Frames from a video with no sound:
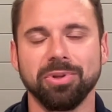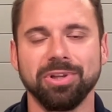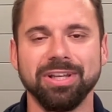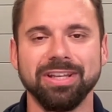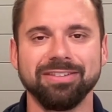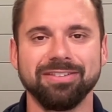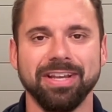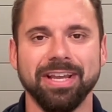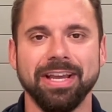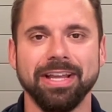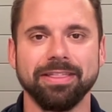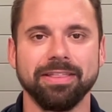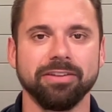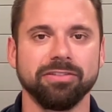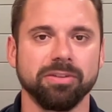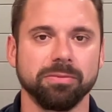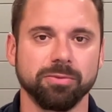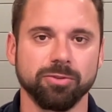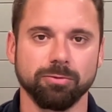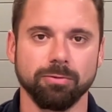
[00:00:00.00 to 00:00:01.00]
please hit the
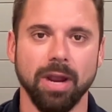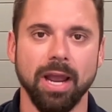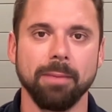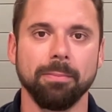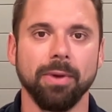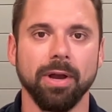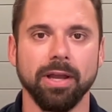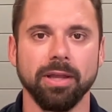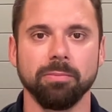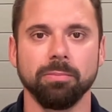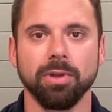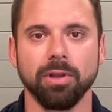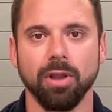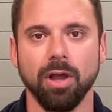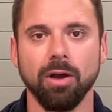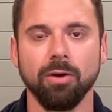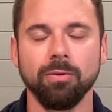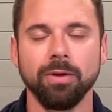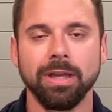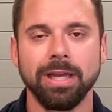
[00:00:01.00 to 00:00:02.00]
subscribe button
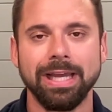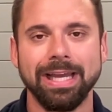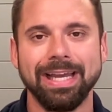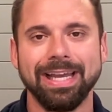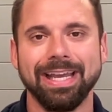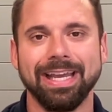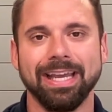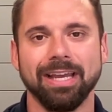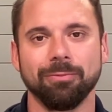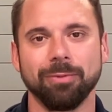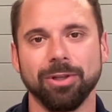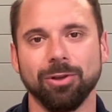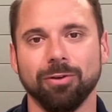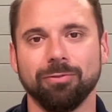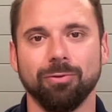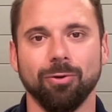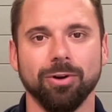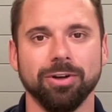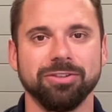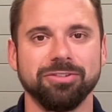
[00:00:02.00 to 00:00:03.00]
below, and we
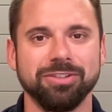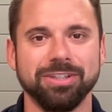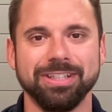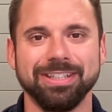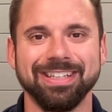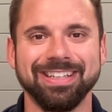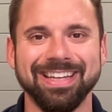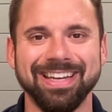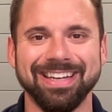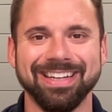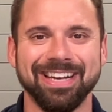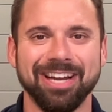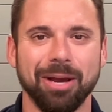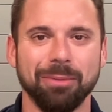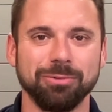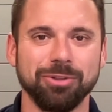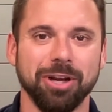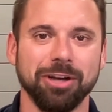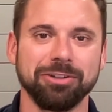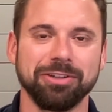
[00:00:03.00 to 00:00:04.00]
forward to seeing you again.
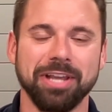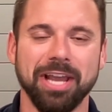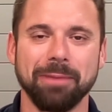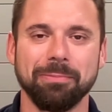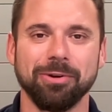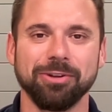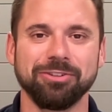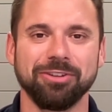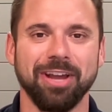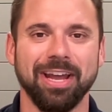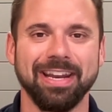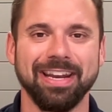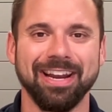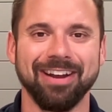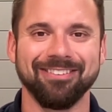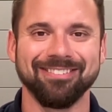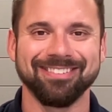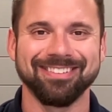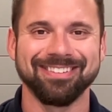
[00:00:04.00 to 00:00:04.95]
I'm Josh Gadbois signing out.